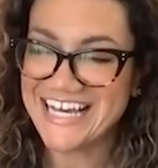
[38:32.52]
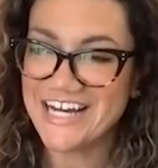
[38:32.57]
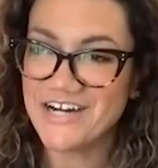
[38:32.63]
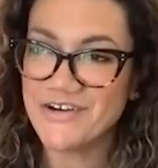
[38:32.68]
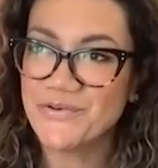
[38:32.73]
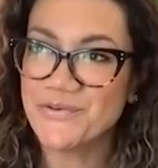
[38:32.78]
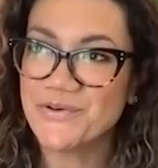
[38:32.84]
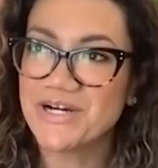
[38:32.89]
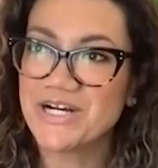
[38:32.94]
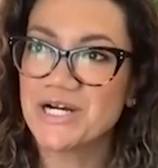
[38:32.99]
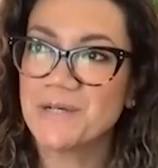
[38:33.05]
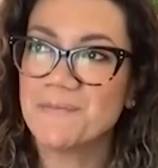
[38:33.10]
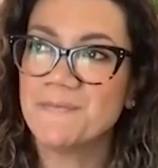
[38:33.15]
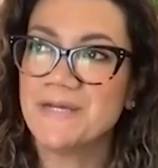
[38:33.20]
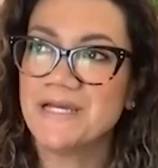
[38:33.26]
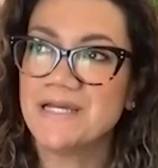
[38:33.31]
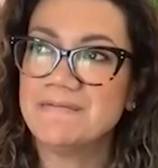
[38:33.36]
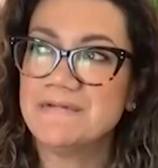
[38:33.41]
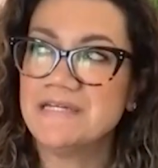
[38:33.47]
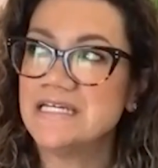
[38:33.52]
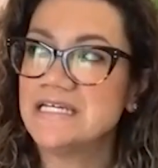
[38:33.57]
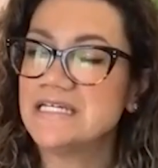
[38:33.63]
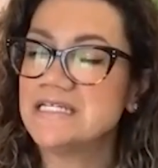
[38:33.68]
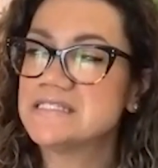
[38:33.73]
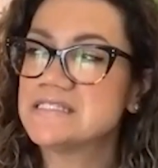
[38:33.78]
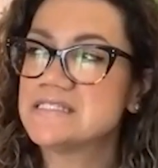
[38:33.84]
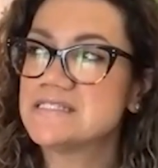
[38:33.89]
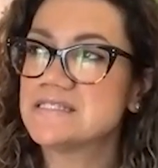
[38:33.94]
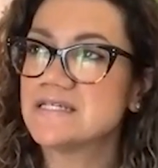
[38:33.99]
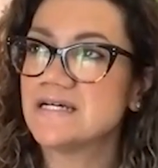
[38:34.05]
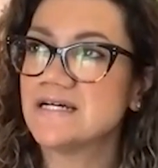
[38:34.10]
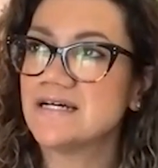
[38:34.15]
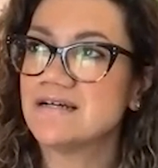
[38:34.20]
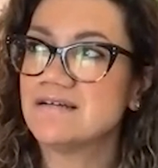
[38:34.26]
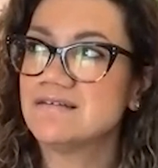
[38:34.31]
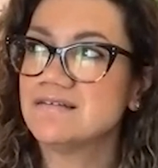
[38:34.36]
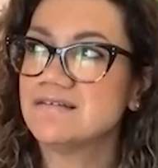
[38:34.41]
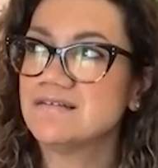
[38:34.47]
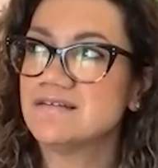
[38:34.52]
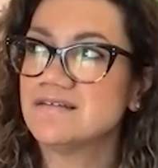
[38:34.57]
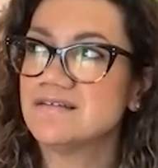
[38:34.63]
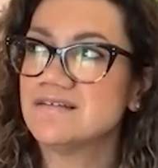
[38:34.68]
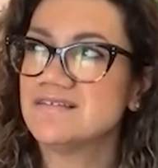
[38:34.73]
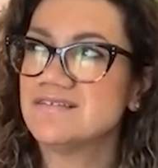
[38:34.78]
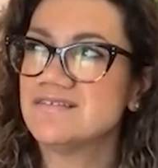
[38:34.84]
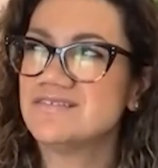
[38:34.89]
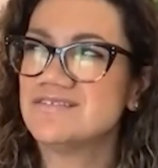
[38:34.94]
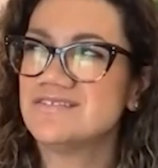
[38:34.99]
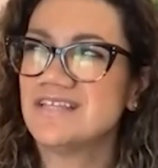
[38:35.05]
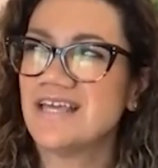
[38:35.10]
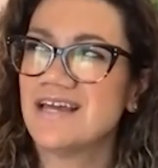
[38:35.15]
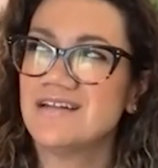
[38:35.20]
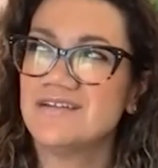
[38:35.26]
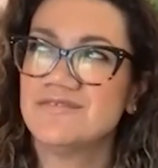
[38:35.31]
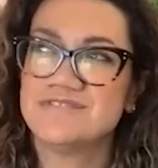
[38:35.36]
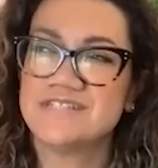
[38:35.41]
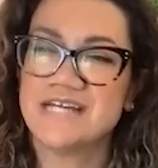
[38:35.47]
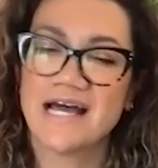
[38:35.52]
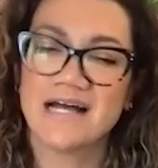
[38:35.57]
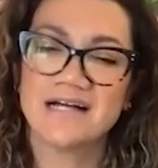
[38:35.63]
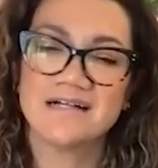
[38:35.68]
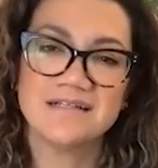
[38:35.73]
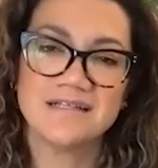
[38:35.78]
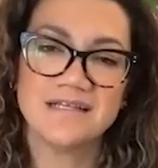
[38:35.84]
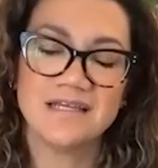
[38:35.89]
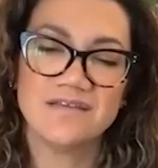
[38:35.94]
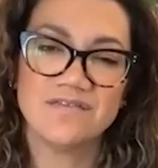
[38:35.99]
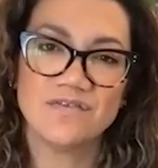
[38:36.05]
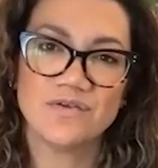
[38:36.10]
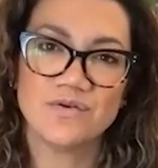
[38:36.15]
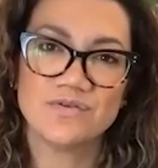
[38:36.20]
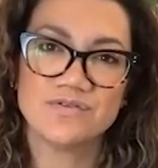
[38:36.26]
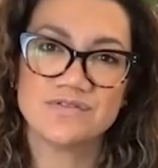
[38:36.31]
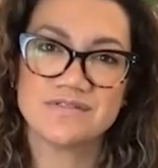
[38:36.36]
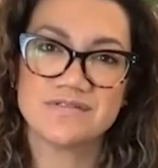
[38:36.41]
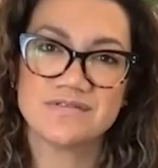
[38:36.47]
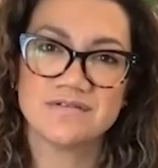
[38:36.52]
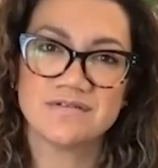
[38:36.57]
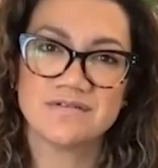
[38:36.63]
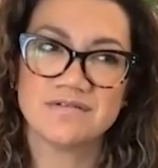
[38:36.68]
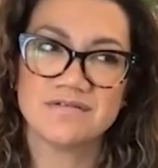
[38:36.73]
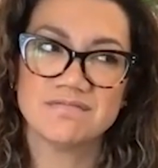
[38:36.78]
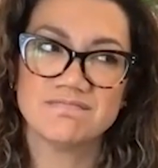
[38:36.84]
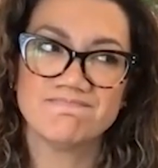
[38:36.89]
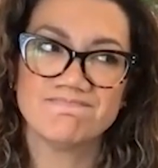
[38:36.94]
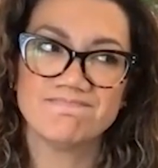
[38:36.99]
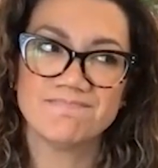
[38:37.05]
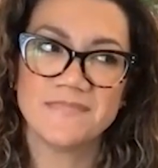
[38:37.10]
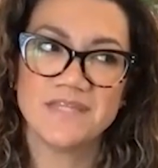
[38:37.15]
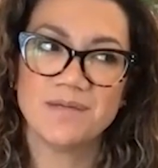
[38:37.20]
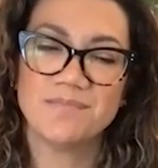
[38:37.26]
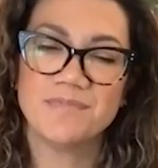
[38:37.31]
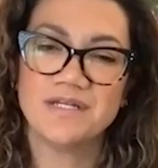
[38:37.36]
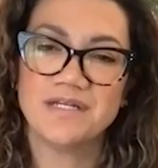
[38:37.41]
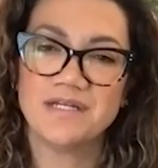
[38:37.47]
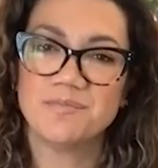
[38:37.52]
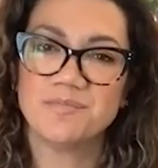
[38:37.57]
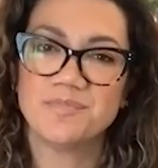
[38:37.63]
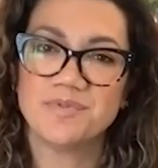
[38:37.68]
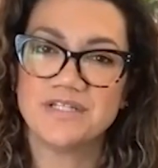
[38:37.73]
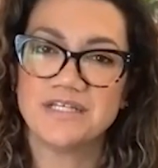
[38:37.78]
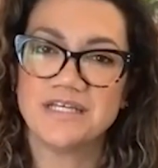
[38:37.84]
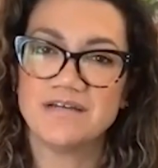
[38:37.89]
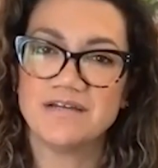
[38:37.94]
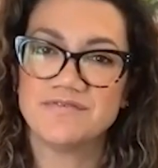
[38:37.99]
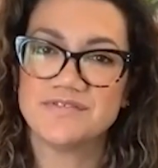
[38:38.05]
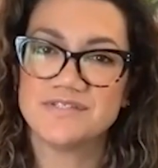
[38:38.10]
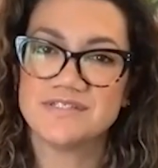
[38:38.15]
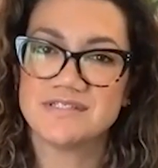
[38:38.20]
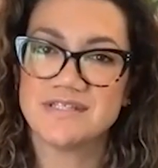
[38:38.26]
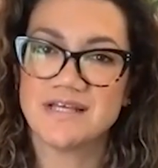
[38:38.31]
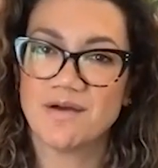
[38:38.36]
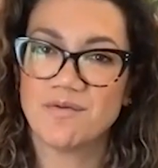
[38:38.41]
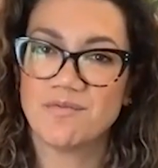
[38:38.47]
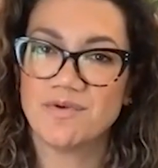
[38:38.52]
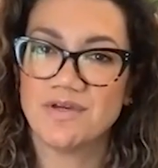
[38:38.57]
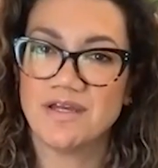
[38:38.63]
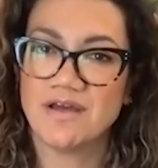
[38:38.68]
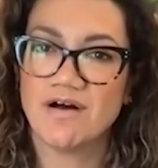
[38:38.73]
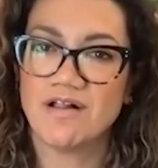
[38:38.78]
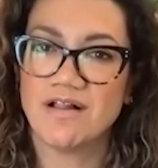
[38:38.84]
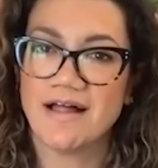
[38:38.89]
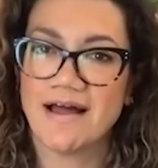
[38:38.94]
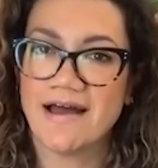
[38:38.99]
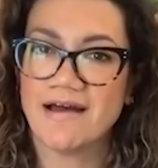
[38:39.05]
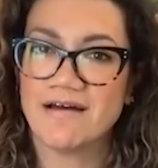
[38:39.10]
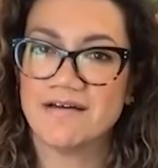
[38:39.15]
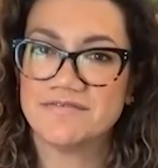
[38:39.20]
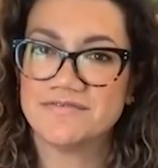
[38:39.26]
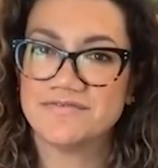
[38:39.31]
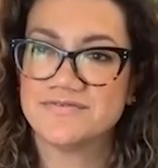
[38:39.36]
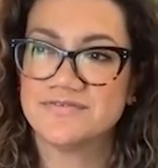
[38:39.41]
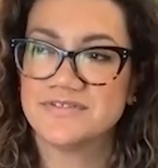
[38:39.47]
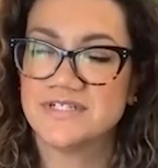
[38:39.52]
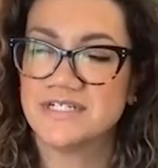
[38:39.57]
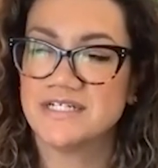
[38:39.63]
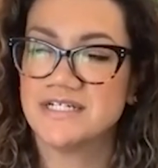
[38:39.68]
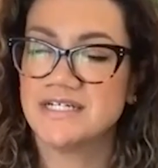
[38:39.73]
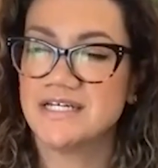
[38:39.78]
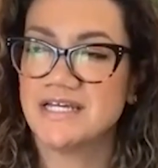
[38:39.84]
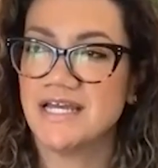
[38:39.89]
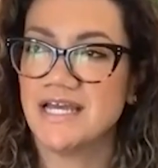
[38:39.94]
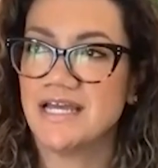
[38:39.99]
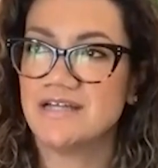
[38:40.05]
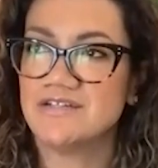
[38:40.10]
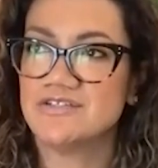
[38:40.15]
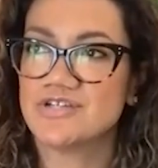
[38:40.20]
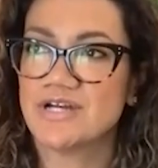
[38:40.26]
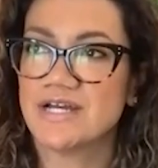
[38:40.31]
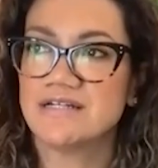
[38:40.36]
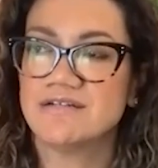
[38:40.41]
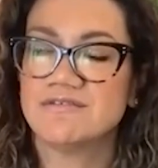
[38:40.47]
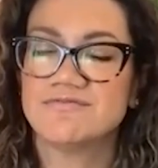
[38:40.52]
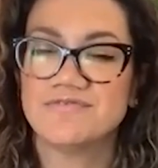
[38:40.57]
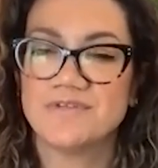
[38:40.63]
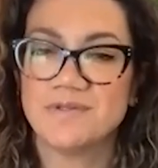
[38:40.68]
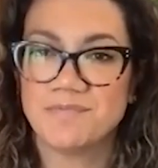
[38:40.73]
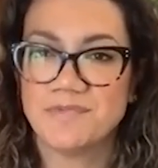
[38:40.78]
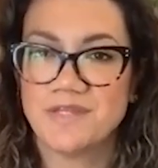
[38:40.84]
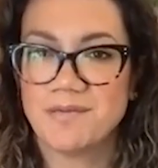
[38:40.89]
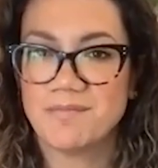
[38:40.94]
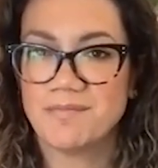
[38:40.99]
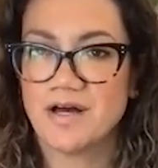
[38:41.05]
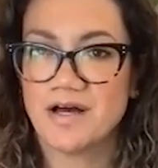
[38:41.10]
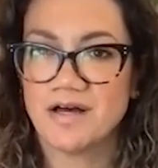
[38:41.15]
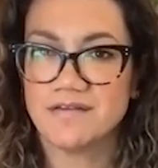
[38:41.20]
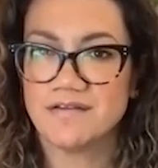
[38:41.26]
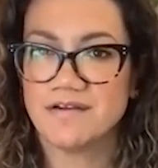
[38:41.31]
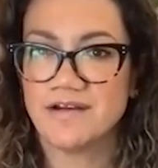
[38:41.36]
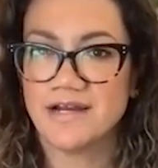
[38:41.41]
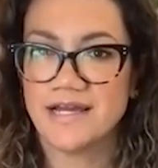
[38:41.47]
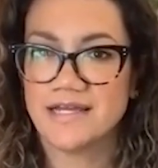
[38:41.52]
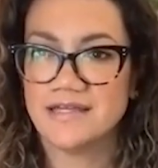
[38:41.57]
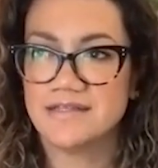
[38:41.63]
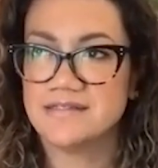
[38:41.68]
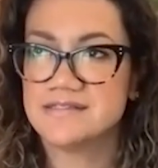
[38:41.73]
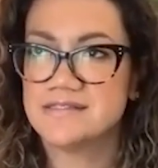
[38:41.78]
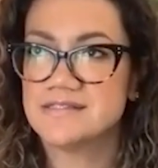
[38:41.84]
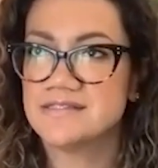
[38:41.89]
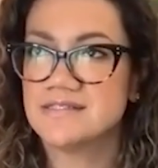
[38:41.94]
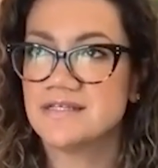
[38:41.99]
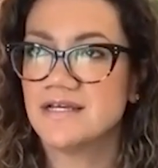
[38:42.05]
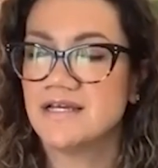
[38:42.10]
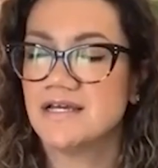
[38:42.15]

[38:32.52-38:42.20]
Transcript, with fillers: Or maybe it's uh, kind of tackling those limiting beliefs that we all have and trying to flip them on their heads.